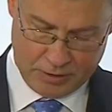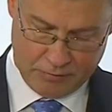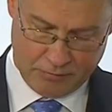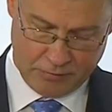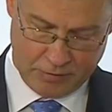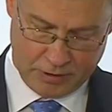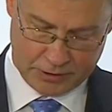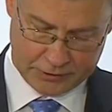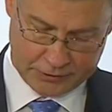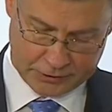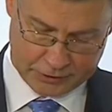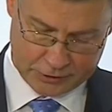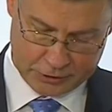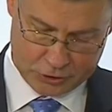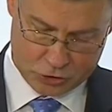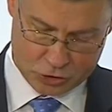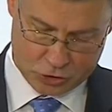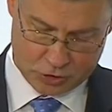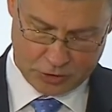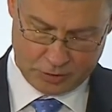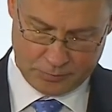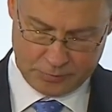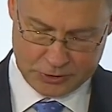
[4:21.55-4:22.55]
while
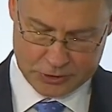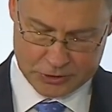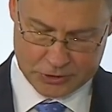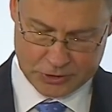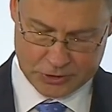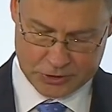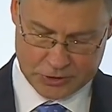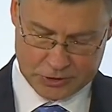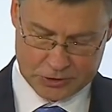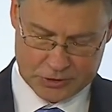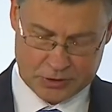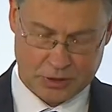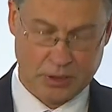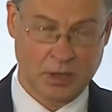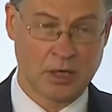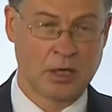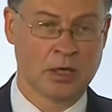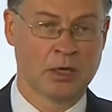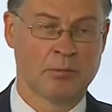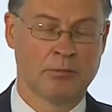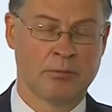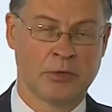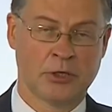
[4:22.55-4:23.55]
traditional businesses
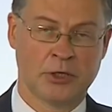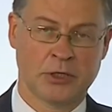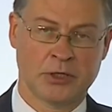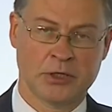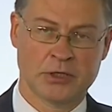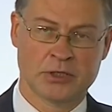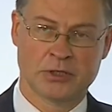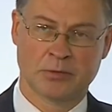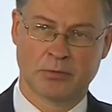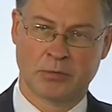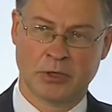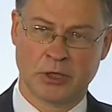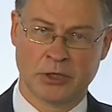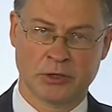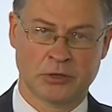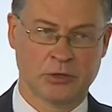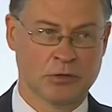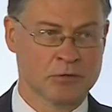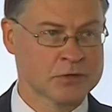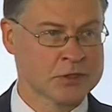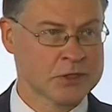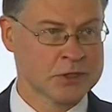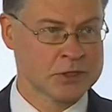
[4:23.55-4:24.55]
are bearing the brunt
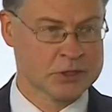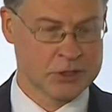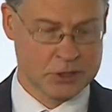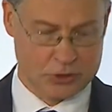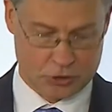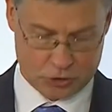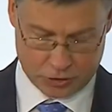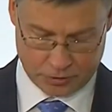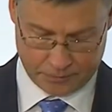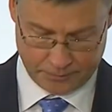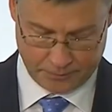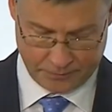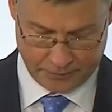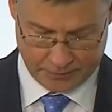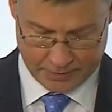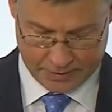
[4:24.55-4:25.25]
of the recession.